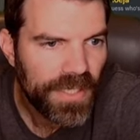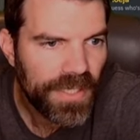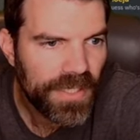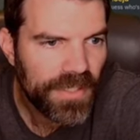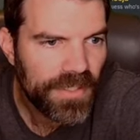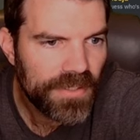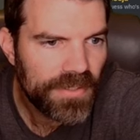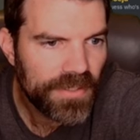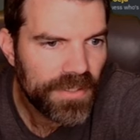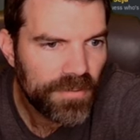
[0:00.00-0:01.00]

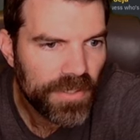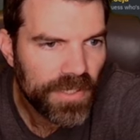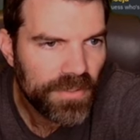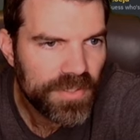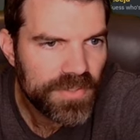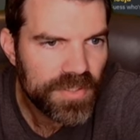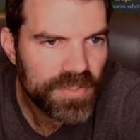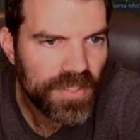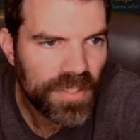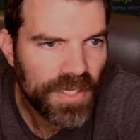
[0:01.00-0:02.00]
And here we go. This
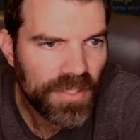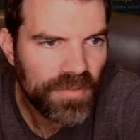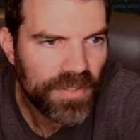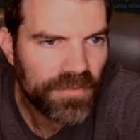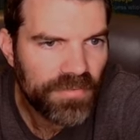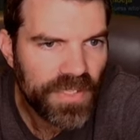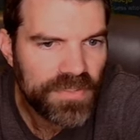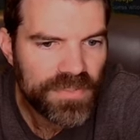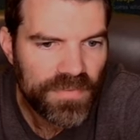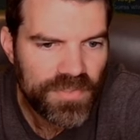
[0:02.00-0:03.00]
is uh, kind of the event stuff.